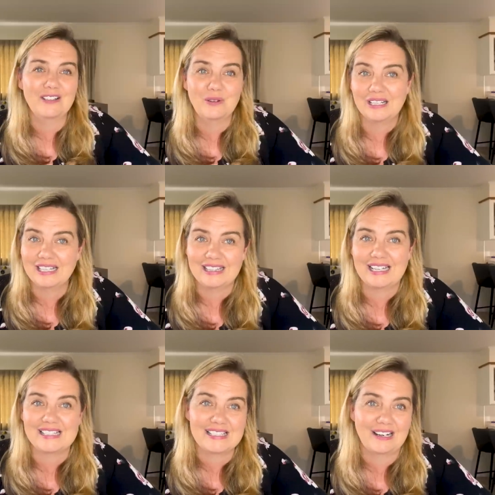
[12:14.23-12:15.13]
you can get
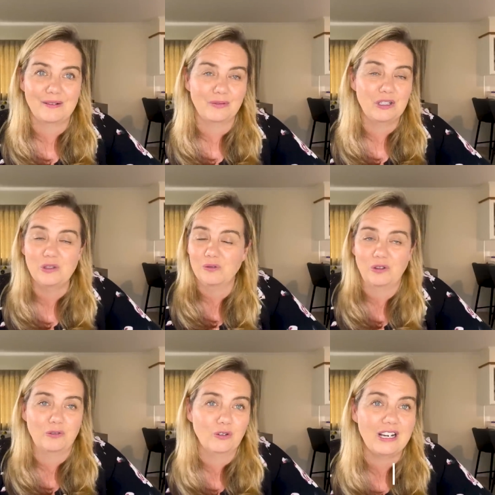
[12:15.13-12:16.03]
that set up for you for
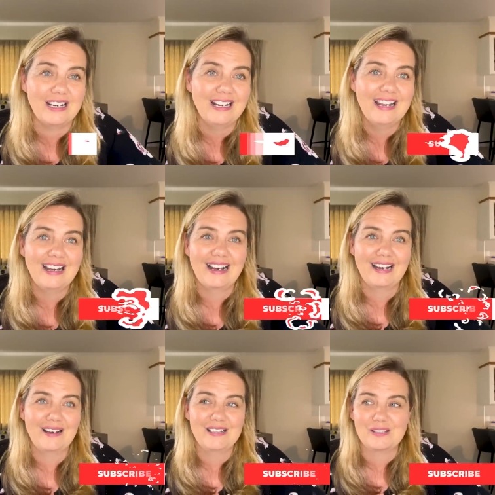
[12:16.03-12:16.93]
free
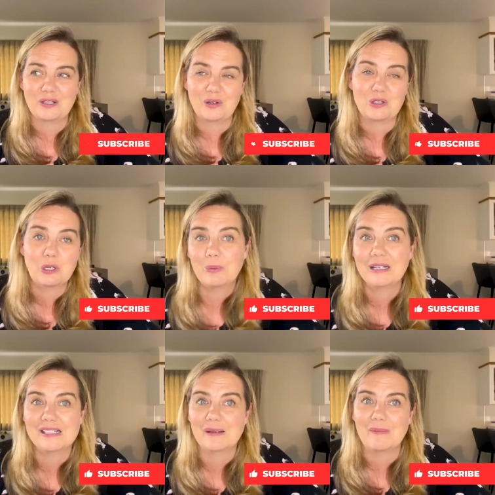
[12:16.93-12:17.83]
and start
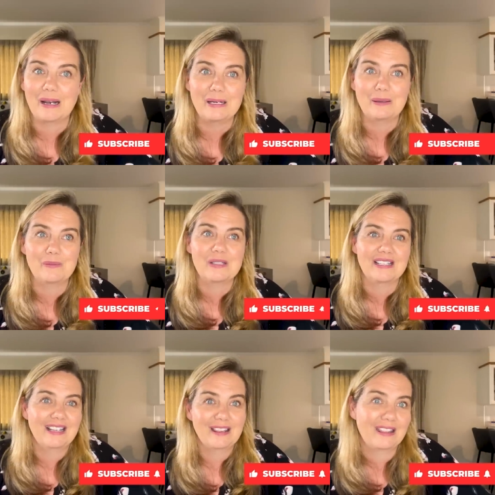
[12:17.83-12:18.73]
shipping some items
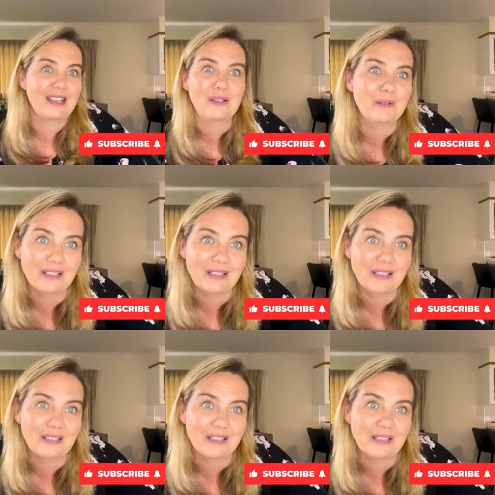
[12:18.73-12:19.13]
that you